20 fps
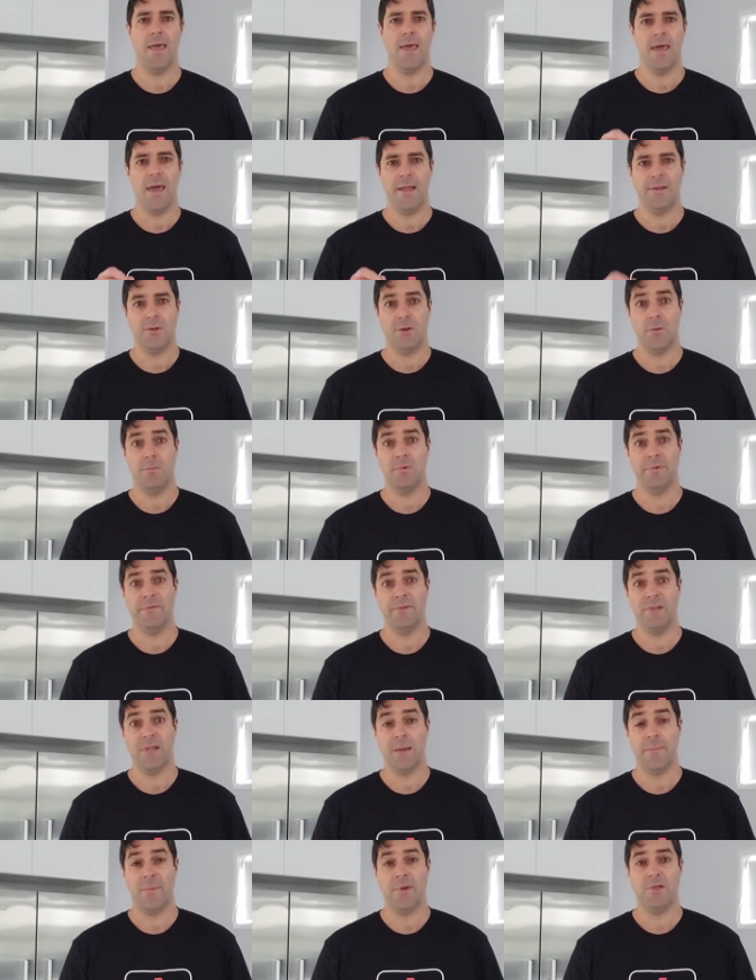In terms of
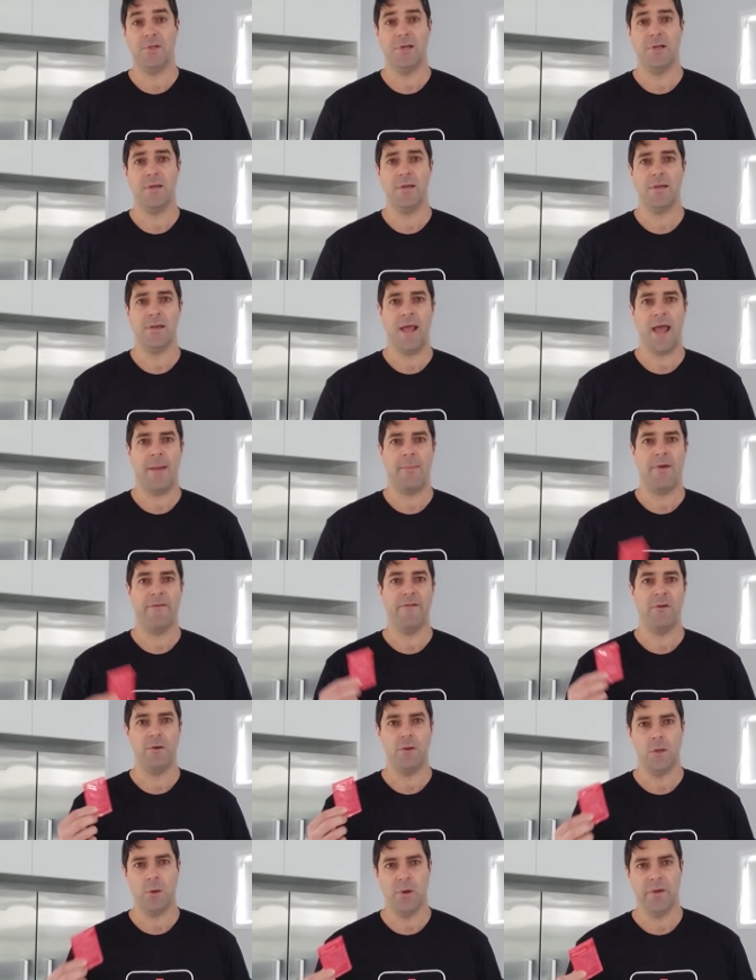temperature, if
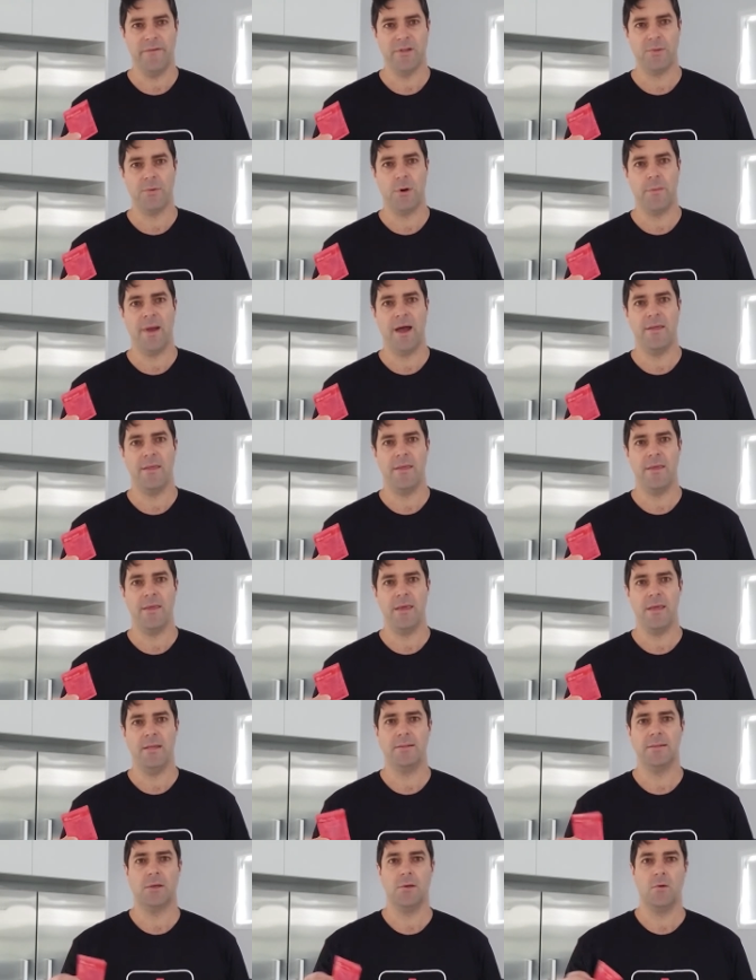you do ever swap out the
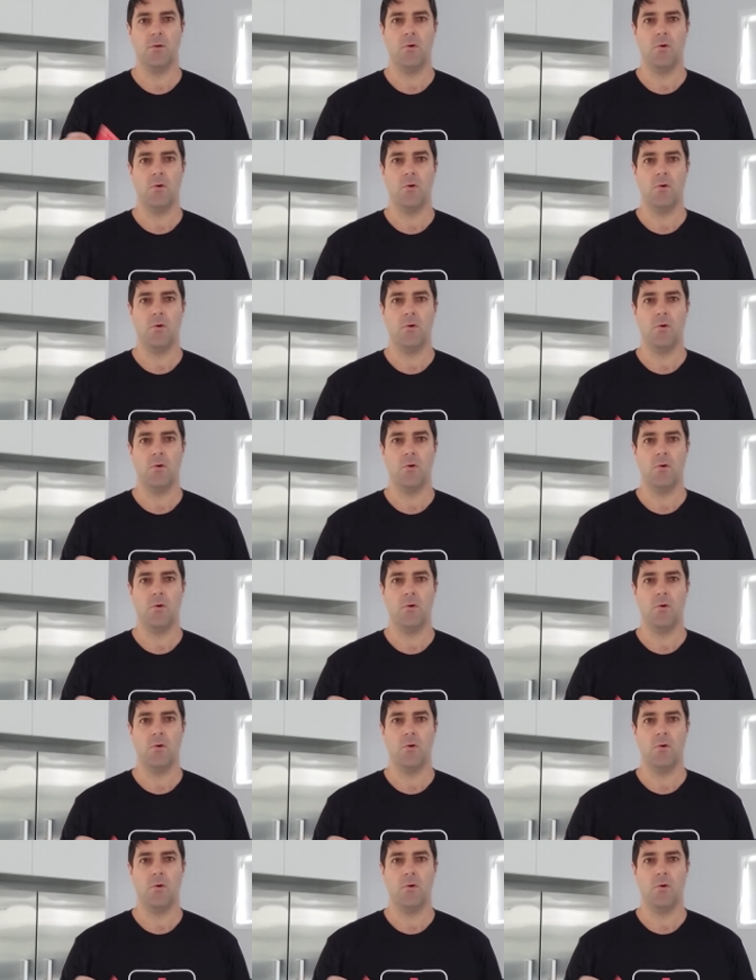yeast,